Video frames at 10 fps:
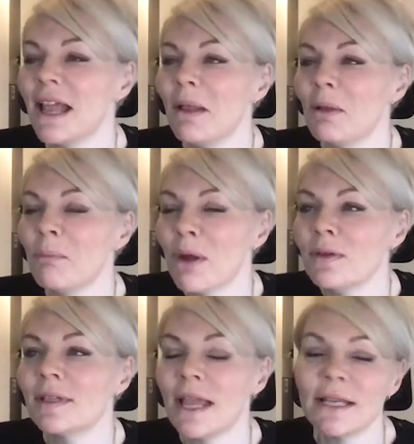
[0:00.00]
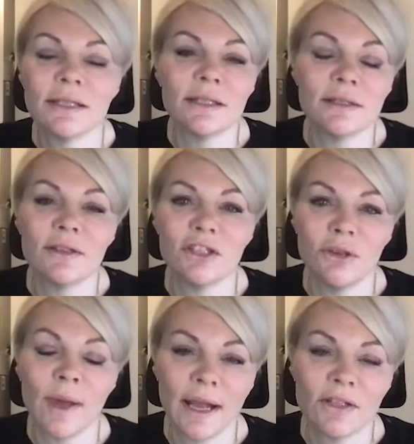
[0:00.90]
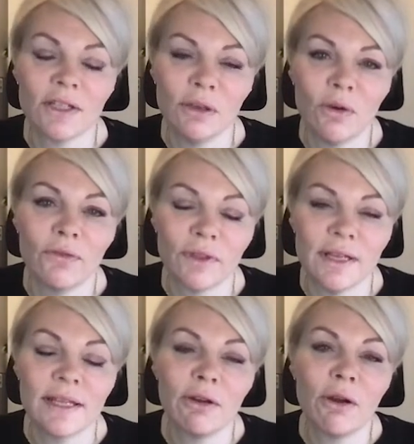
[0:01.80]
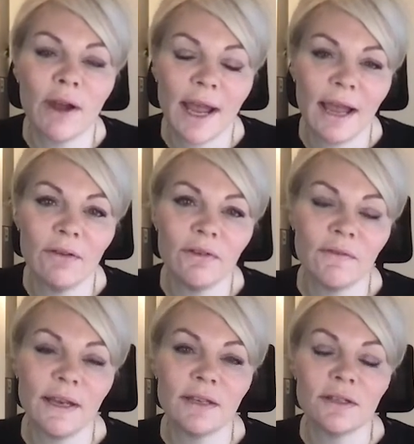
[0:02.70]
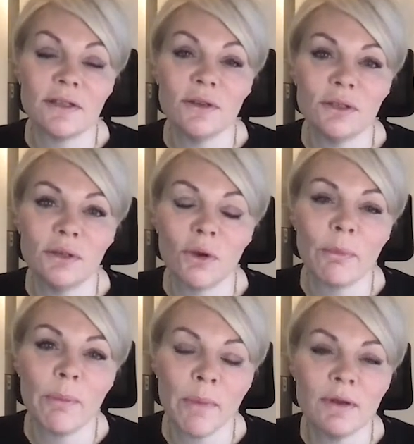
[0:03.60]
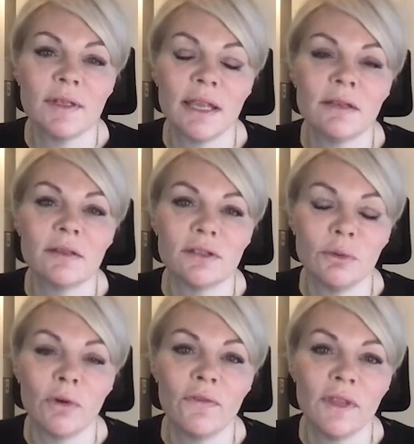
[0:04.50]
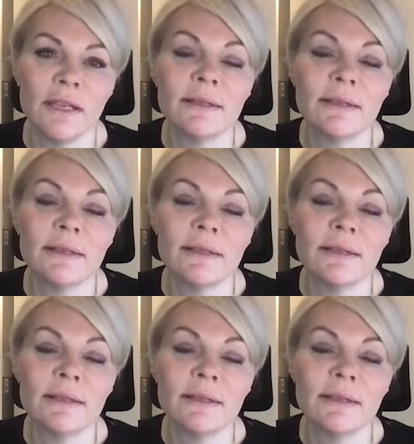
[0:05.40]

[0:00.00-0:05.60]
Most lenders do actually offer these. There are a handful of lenders who do not, but most lenders do offer these.